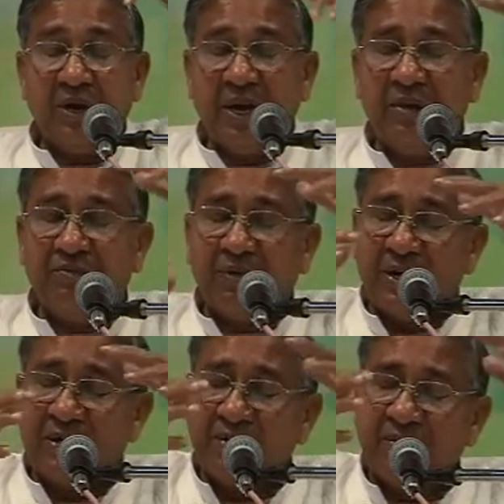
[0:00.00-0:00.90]
and
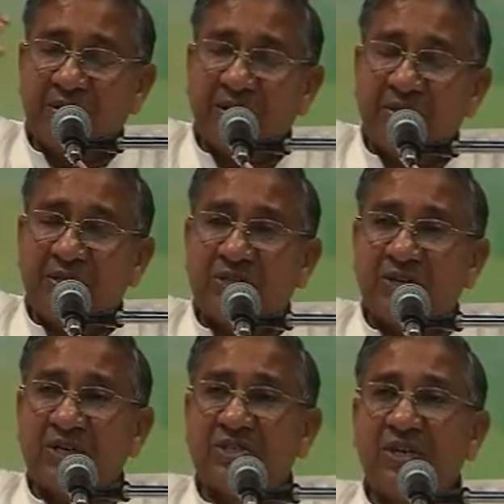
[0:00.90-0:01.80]
whatever the
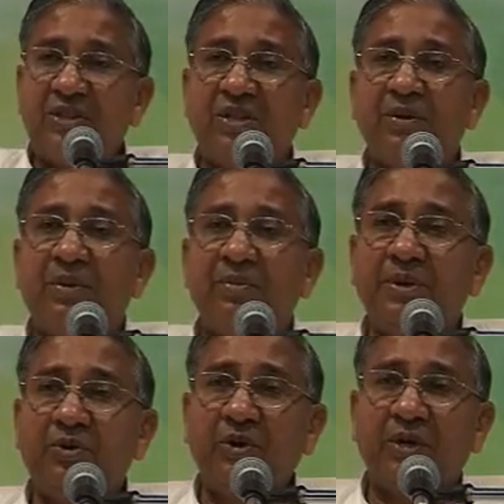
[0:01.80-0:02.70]
destruction they may
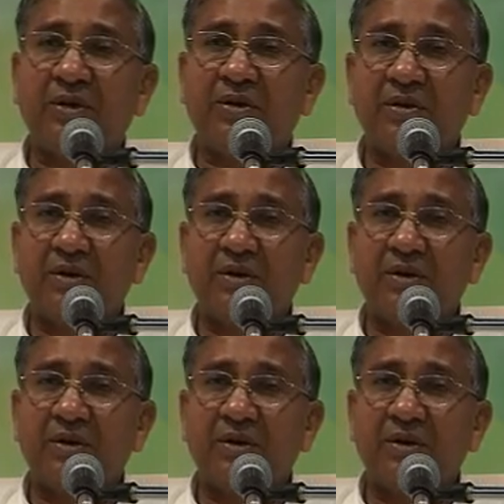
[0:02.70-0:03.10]
be doing.